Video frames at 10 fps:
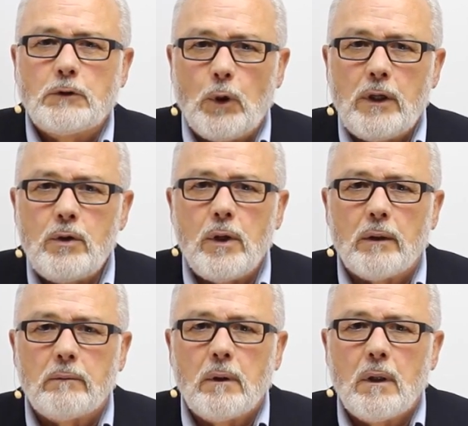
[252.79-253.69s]
Go ahead and do it.
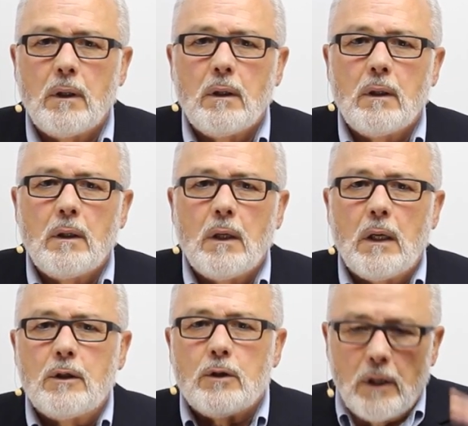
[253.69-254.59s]

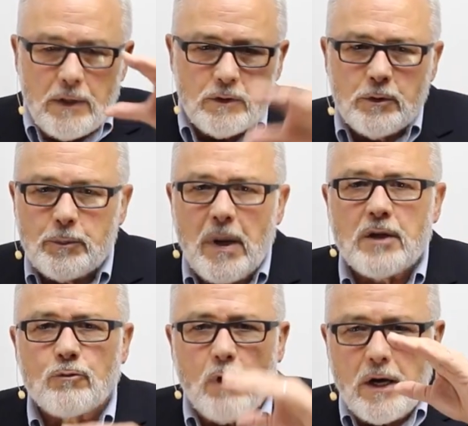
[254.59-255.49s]
Leave some space.
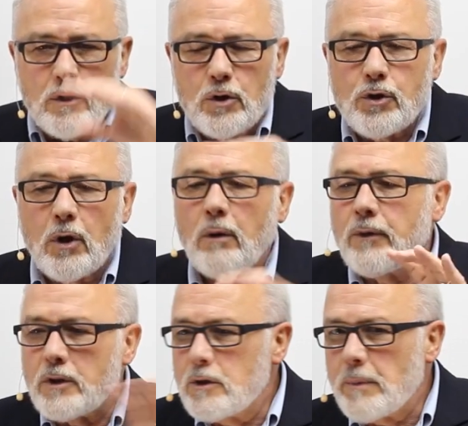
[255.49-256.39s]
Write in your journal,
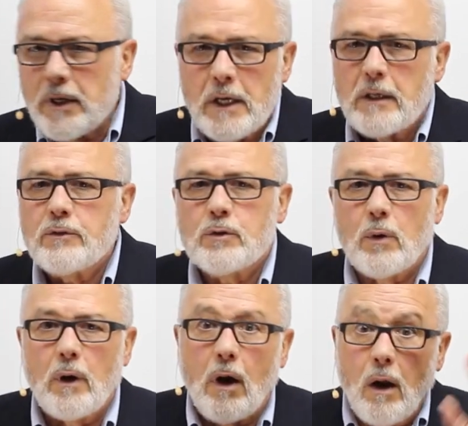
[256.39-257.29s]
this is my negative
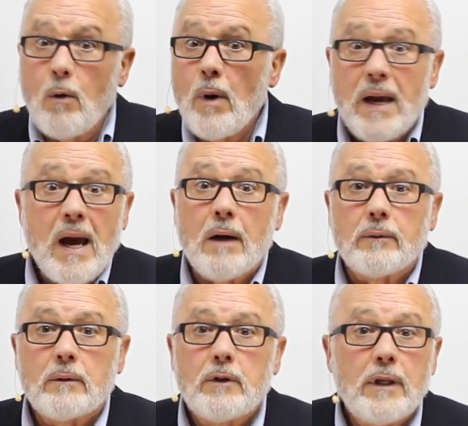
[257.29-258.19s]
story, all the way out
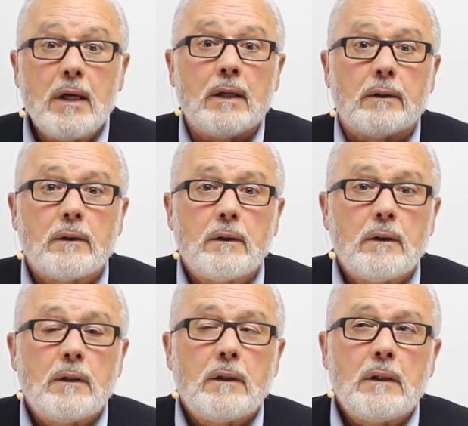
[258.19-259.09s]
to the end.
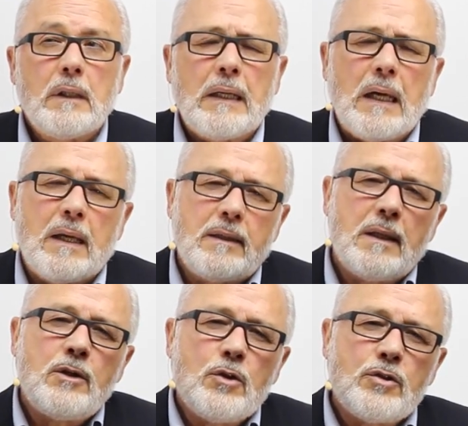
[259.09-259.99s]
And
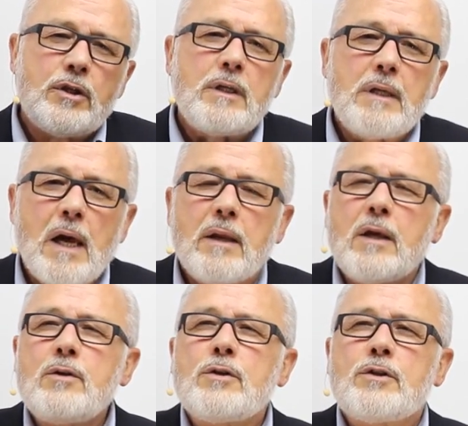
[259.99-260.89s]
then you sit down
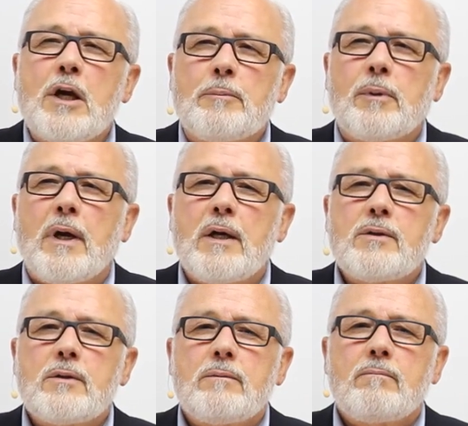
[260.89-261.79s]
in your safe
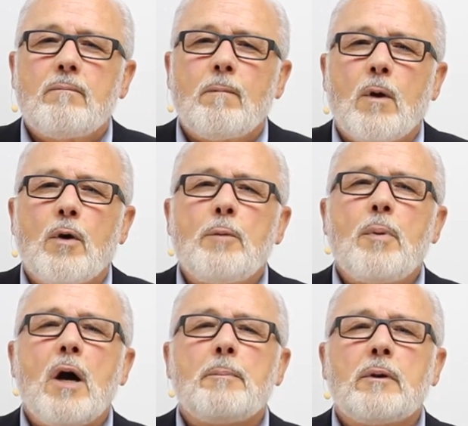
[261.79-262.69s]
place, go to
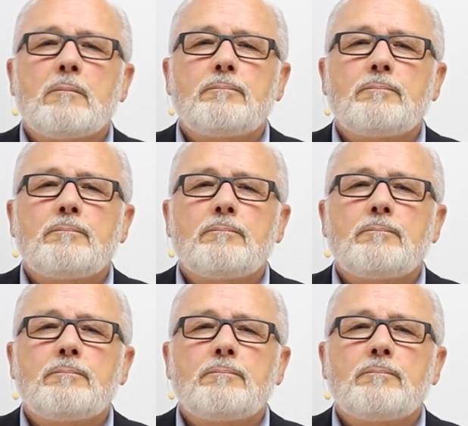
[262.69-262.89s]
Papa,